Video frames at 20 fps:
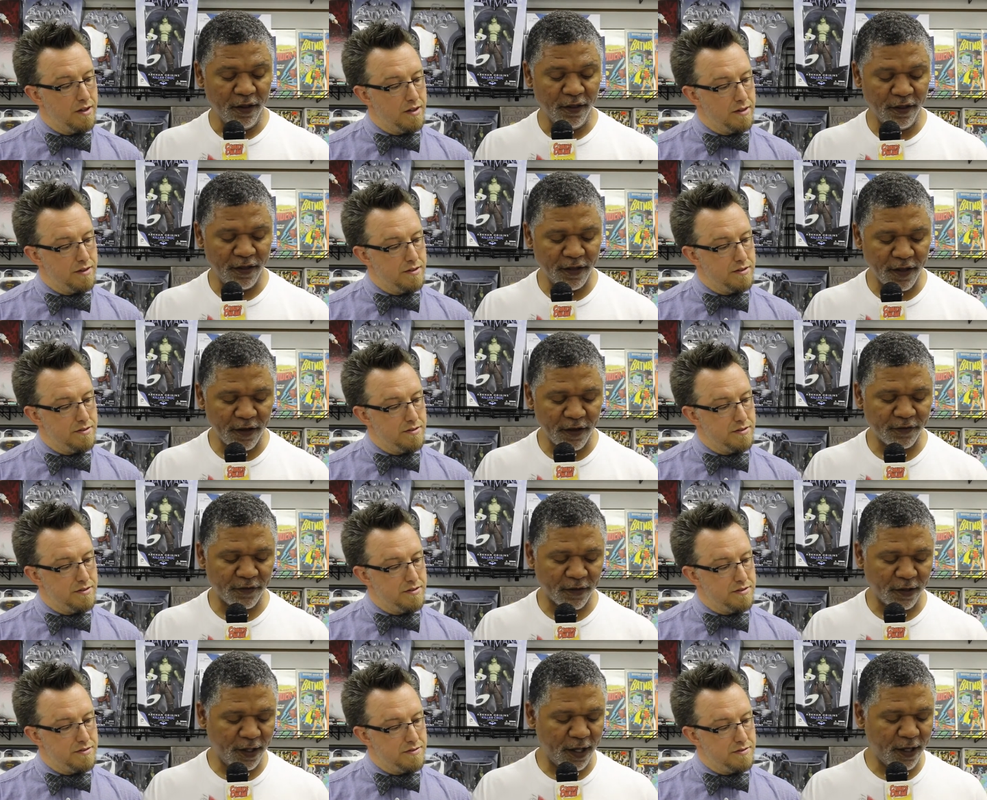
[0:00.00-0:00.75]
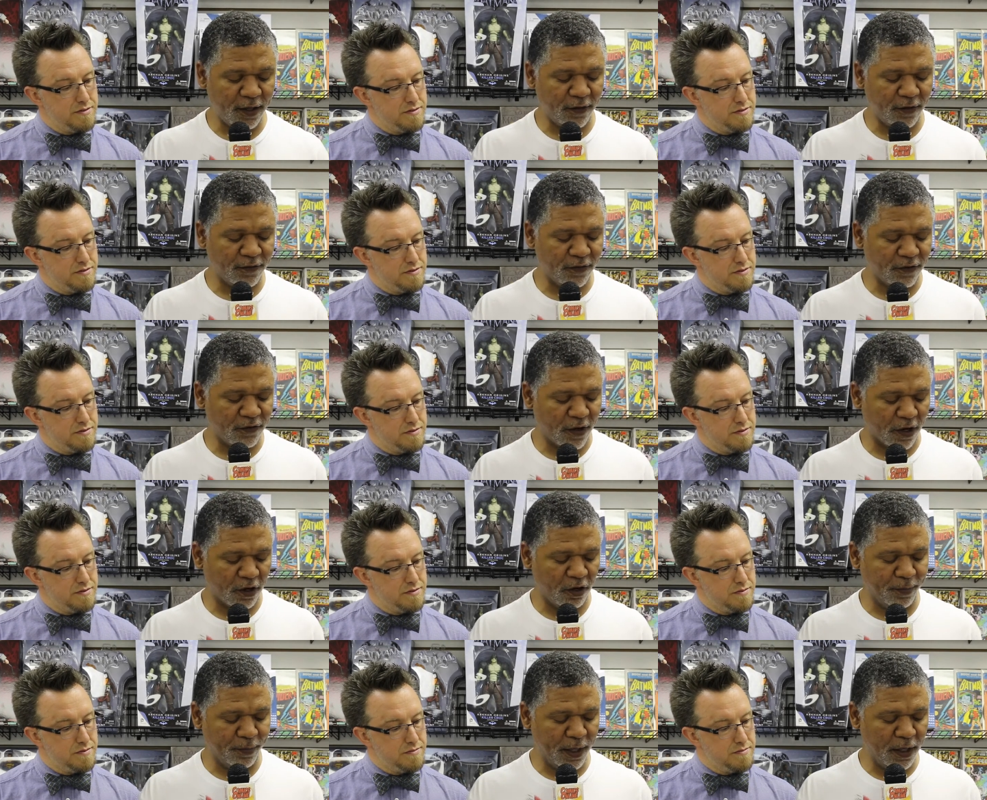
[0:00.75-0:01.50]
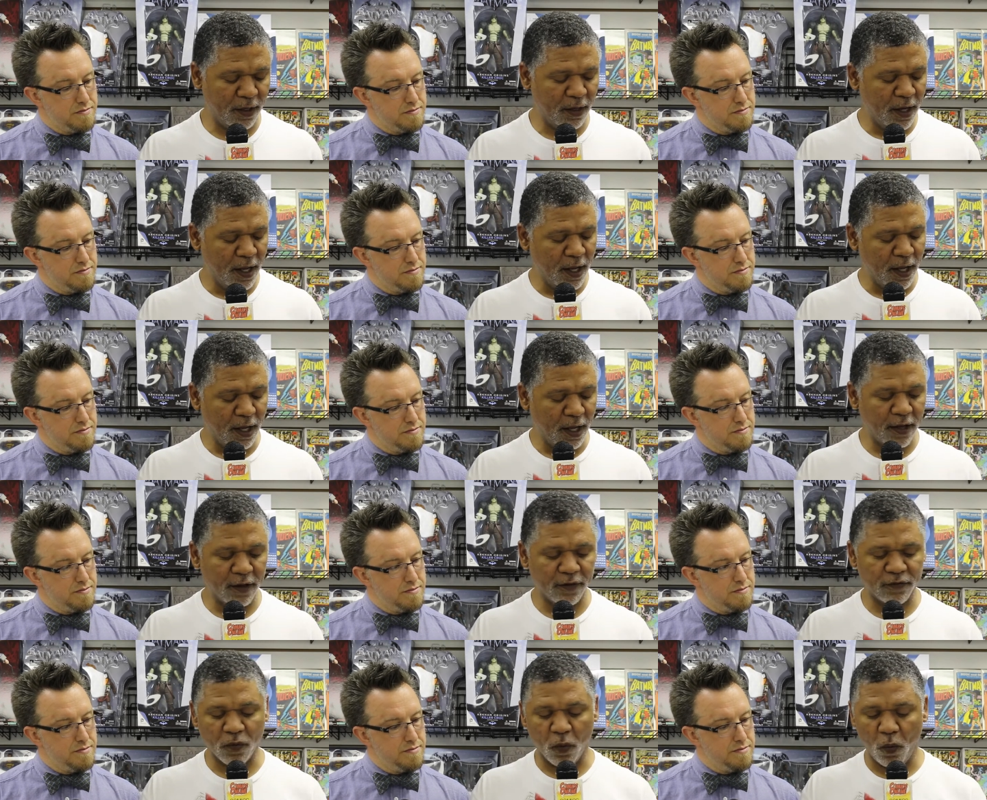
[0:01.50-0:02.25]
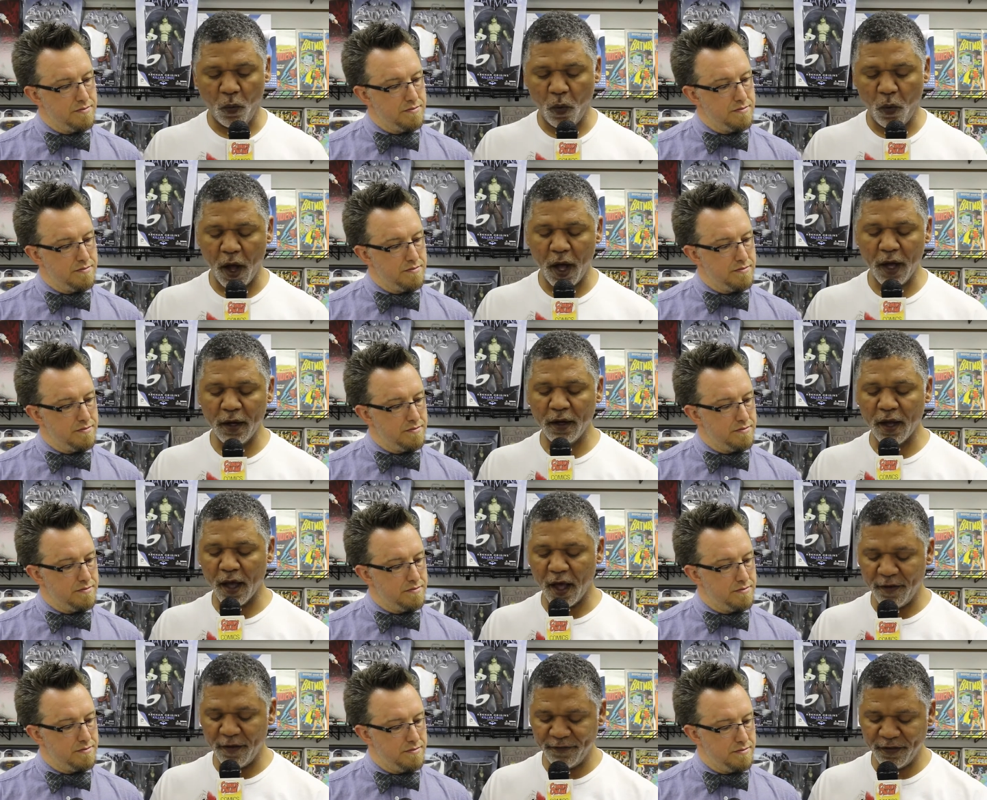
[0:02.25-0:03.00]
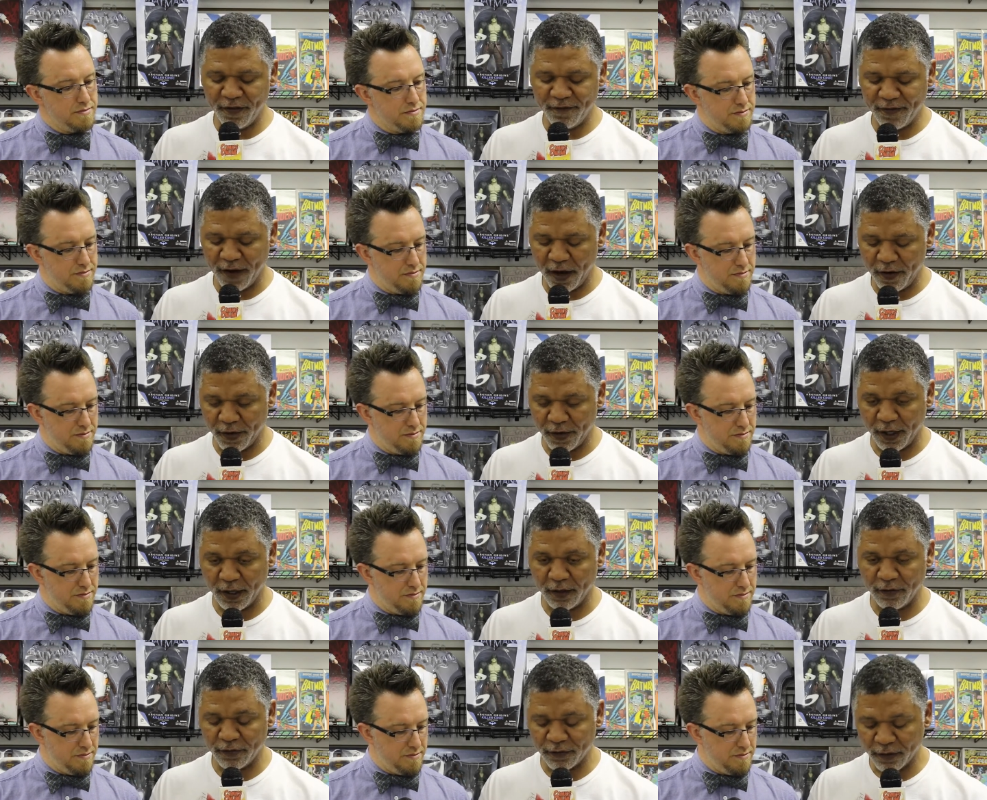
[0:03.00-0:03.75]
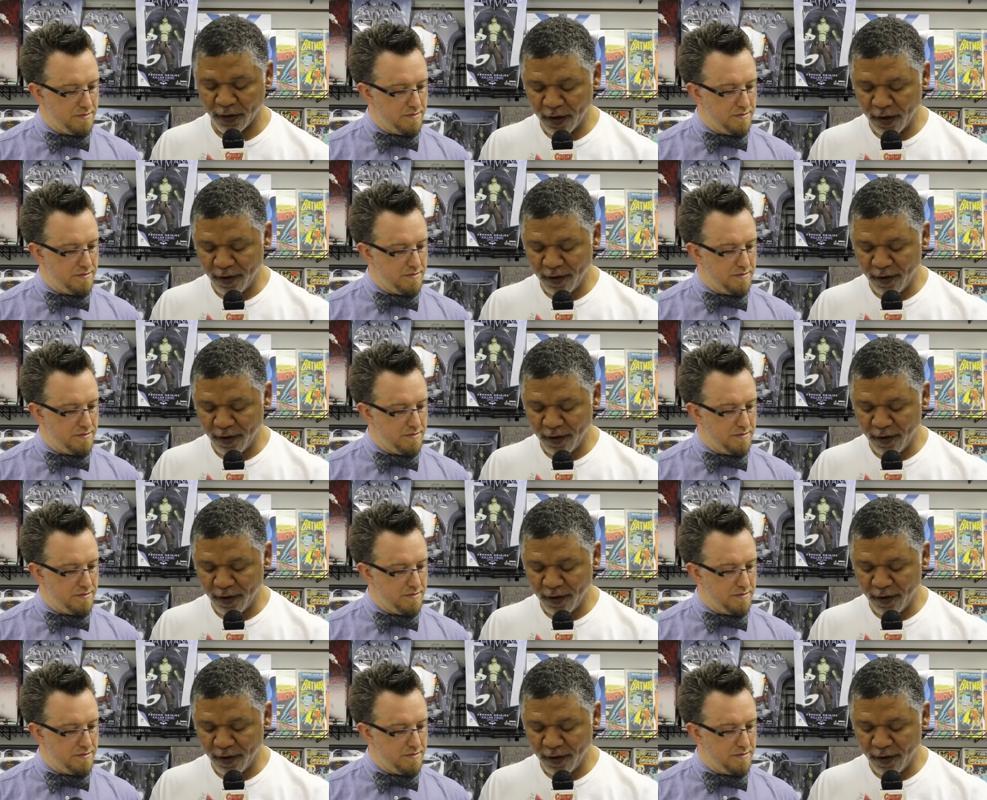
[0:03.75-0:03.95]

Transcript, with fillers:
Speaker 1: This, ladies and gentlemen, is one of the variants